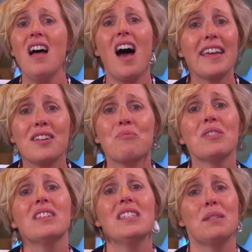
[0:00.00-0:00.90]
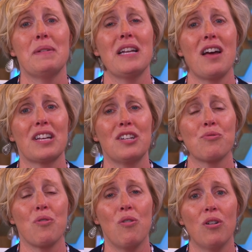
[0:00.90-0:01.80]
I can really spin out of
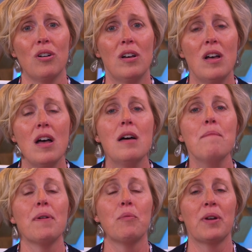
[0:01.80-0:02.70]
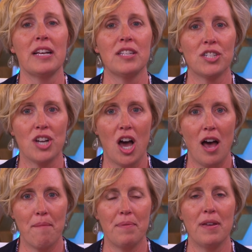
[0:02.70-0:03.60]
control. But when I
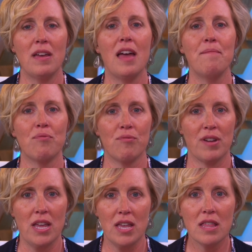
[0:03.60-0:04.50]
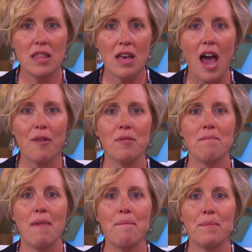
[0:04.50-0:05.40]
stop and breathe, I
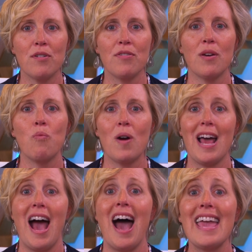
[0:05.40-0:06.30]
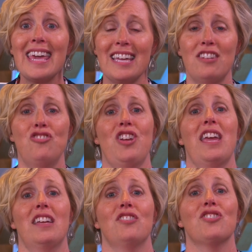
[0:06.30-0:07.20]
remember that what I can
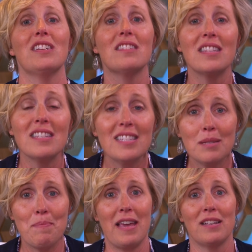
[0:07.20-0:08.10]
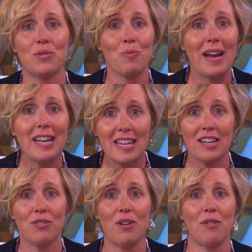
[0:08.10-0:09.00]
change is this space right
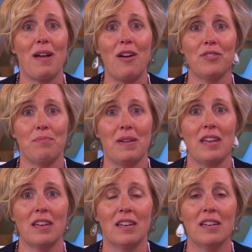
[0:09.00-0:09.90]
here around me.